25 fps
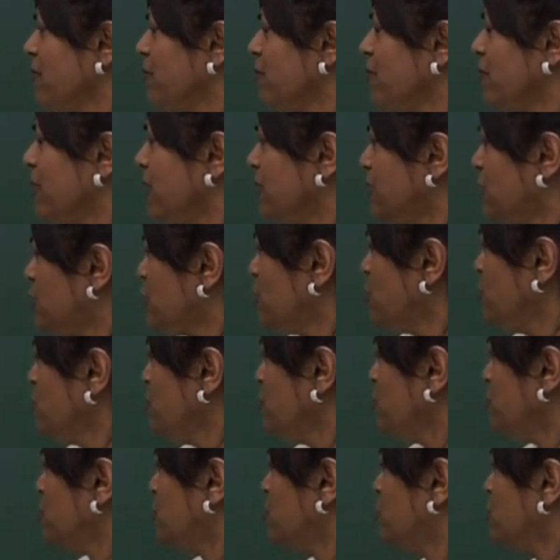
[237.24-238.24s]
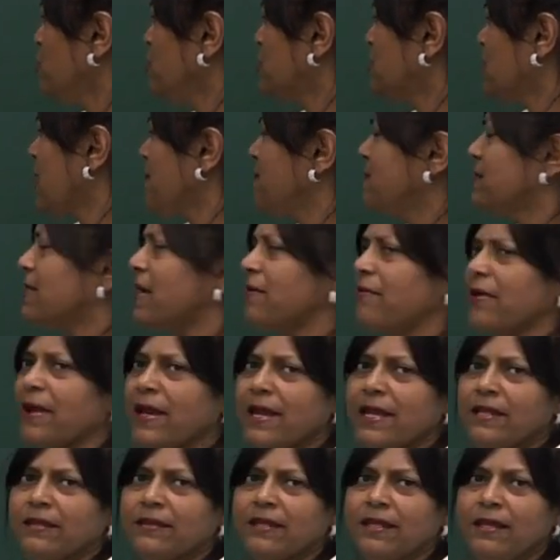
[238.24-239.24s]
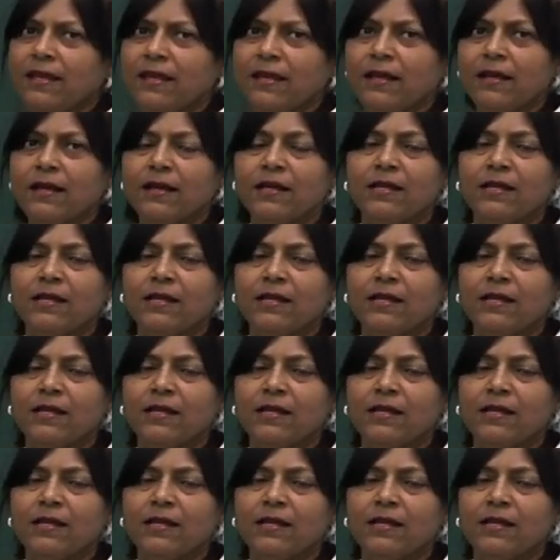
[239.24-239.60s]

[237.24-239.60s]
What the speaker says: you get 2. 2 times 180.